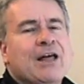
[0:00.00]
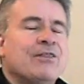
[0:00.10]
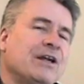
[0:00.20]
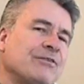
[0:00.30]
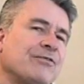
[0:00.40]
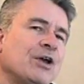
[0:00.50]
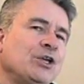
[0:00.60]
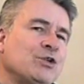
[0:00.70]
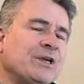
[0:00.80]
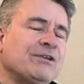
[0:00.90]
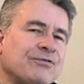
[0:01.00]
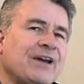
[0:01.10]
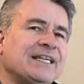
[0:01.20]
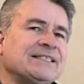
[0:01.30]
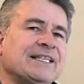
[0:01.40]
that if you
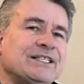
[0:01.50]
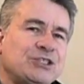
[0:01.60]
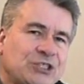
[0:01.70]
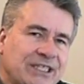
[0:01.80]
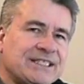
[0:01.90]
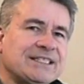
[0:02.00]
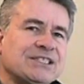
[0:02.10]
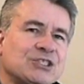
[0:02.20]
confess that Jesus